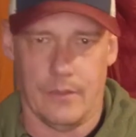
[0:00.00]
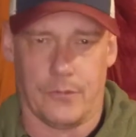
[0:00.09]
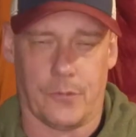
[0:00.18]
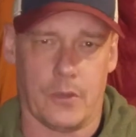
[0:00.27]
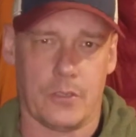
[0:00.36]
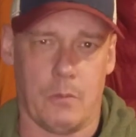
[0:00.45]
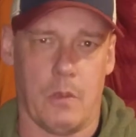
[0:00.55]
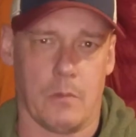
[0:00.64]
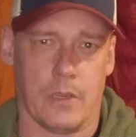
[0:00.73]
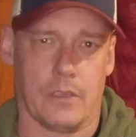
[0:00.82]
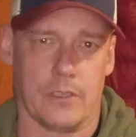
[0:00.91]
The first
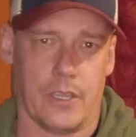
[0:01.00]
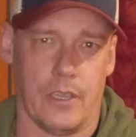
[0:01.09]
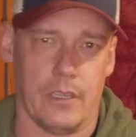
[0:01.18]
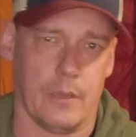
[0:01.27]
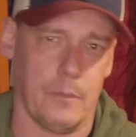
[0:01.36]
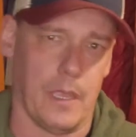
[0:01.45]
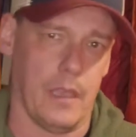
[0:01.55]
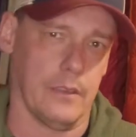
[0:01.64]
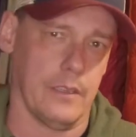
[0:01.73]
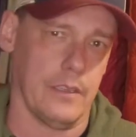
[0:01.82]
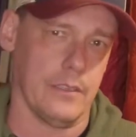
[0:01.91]
one we're going to talk
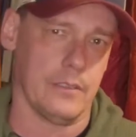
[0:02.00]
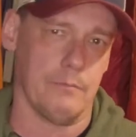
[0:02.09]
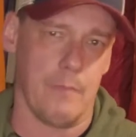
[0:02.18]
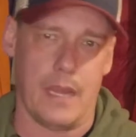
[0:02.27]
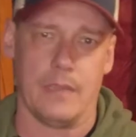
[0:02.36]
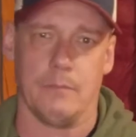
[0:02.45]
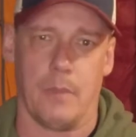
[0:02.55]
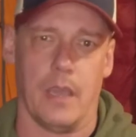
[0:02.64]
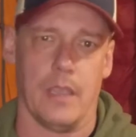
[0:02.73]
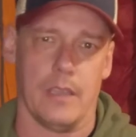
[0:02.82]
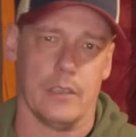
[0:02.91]
about is made
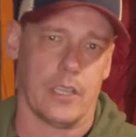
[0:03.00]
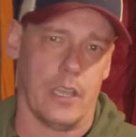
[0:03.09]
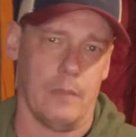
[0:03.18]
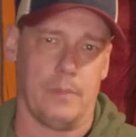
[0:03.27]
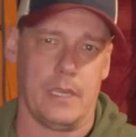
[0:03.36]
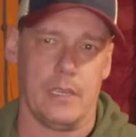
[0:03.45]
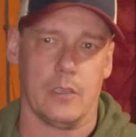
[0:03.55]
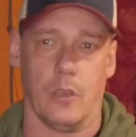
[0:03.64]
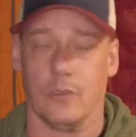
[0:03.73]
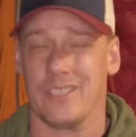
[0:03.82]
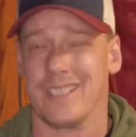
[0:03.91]
by a company
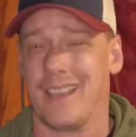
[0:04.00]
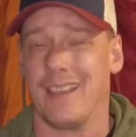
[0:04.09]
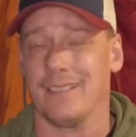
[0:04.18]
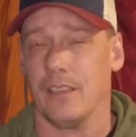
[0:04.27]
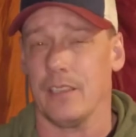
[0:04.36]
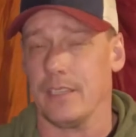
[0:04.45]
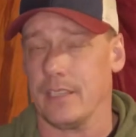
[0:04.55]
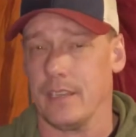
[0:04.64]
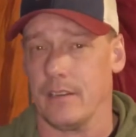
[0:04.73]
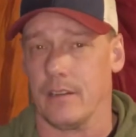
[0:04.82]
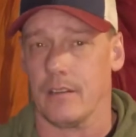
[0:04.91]
called Skylight
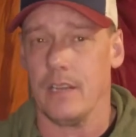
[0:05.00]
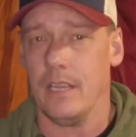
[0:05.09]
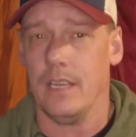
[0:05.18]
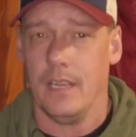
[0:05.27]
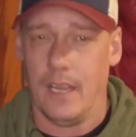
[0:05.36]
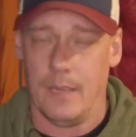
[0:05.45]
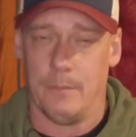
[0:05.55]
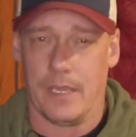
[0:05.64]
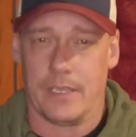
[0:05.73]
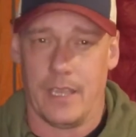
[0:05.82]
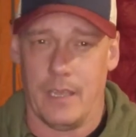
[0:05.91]
Gear. And
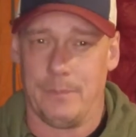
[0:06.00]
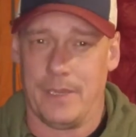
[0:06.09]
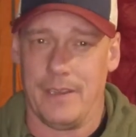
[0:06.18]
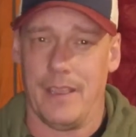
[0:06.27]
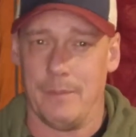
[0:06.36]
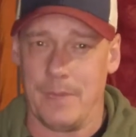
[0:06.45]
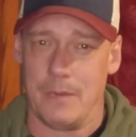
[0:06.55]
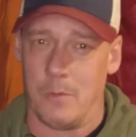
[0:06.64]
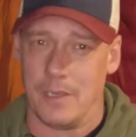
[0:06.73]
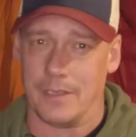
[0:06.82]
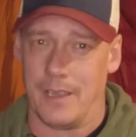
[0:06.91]
by company, I
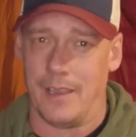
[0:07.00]
mean one